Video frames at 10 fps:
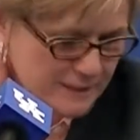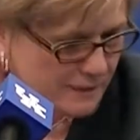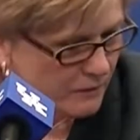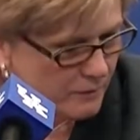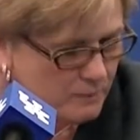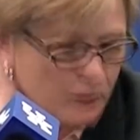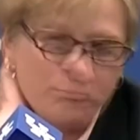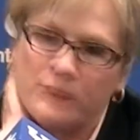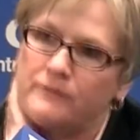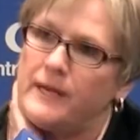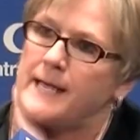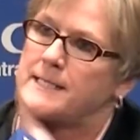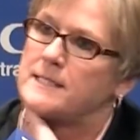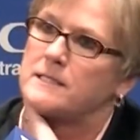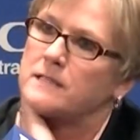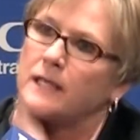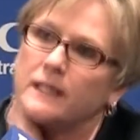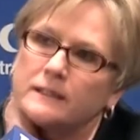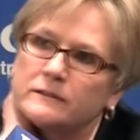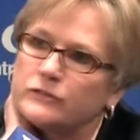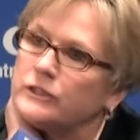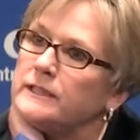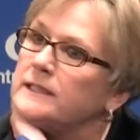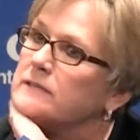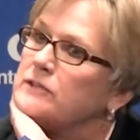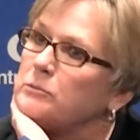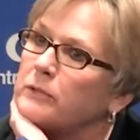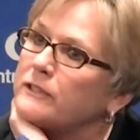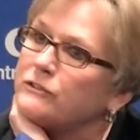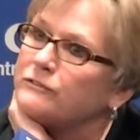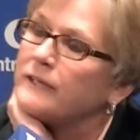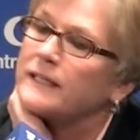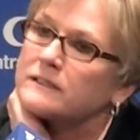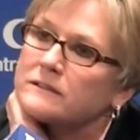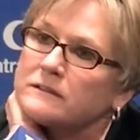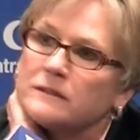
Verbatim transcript: you know, they made her play fast, and, and she did. She played too fast.